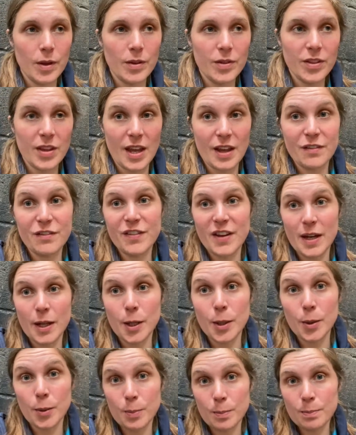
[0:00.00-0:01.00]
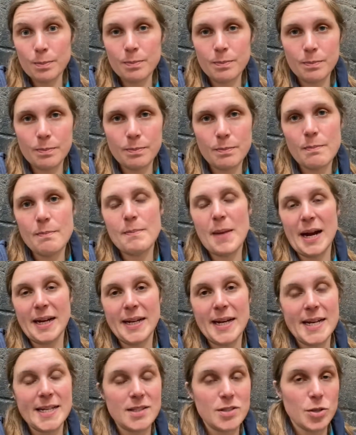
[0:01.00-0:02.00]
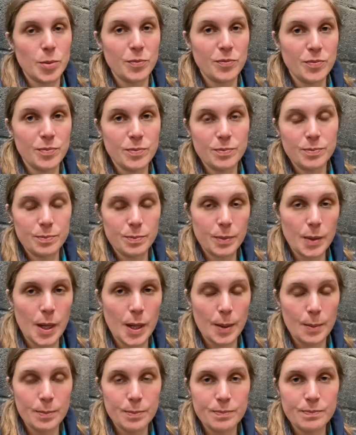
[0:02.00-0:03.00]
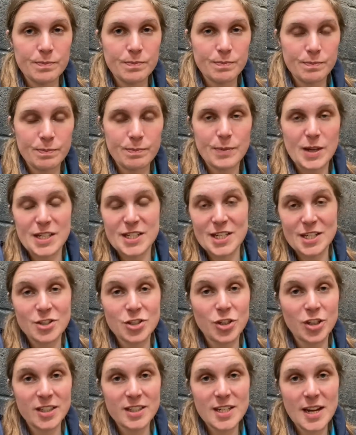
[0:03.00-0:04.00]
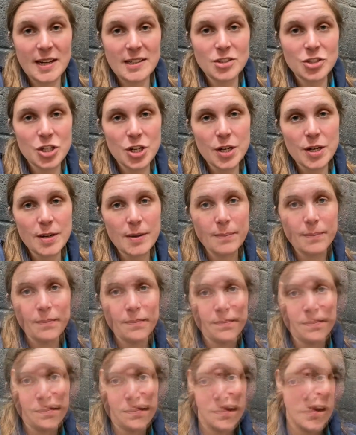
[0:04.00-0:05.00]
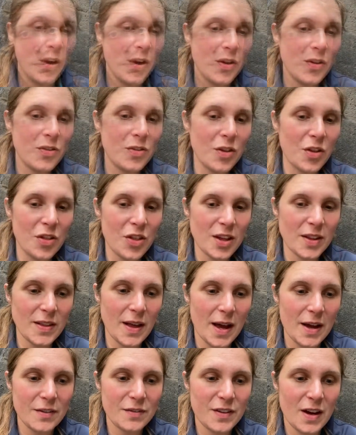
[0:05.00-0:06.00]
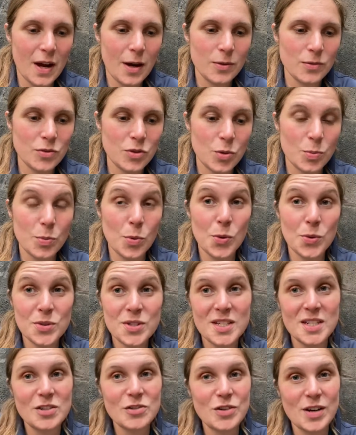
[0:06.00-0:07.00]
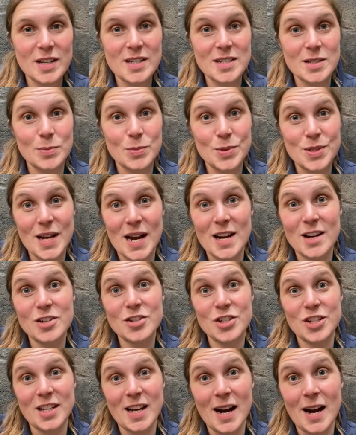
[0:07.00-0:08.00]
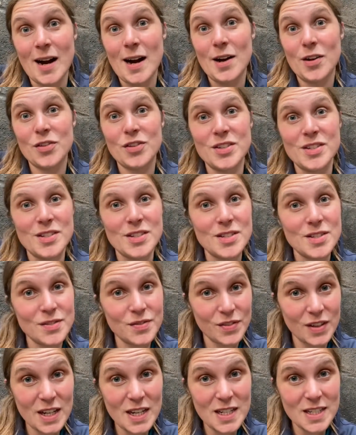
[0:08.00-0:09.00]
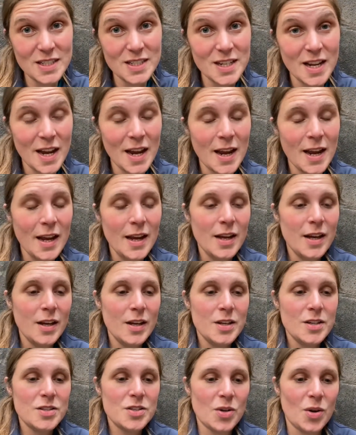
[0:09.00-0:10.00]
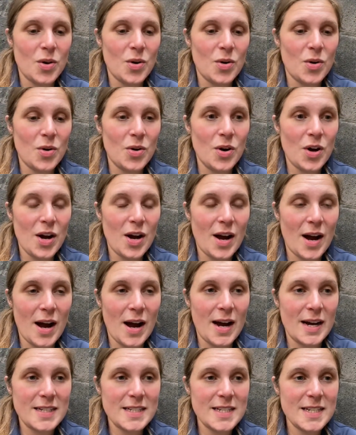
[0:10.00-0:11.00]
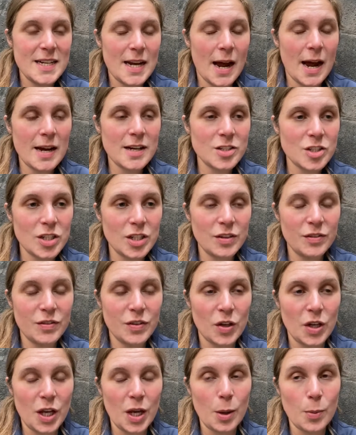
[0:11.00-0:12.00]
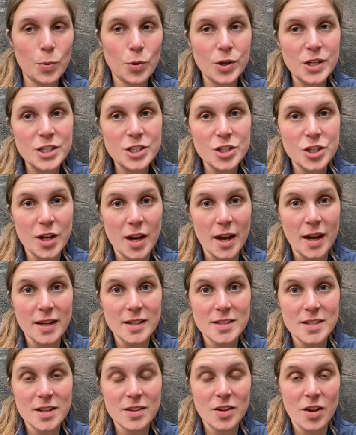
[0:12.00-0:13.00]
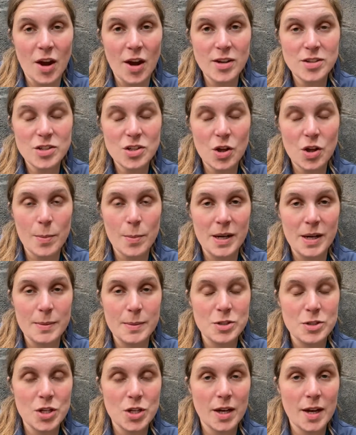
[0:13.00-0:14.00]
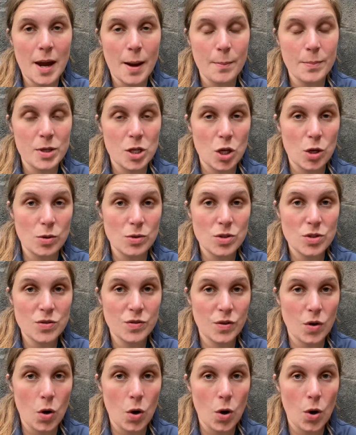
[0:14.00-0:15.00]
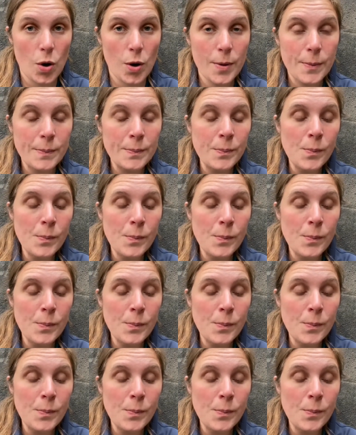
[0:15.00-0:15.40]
they feel might need some additional attention. The thing that I found the most interesting was actually Arthur's feet. So I didn't actually fully appreciate that thermal imaging can be used for